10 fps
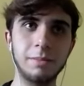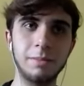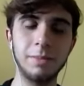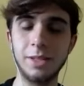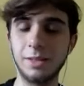
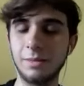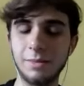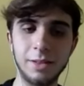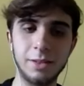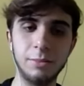yeah,
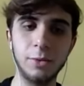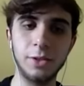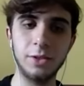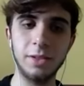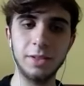to
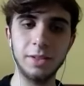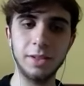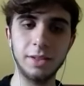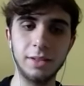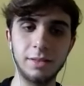watch these
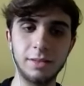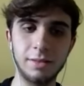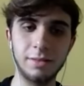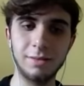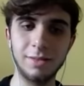
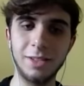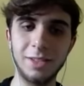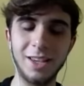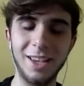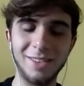
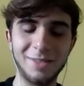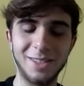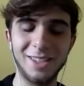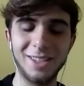games.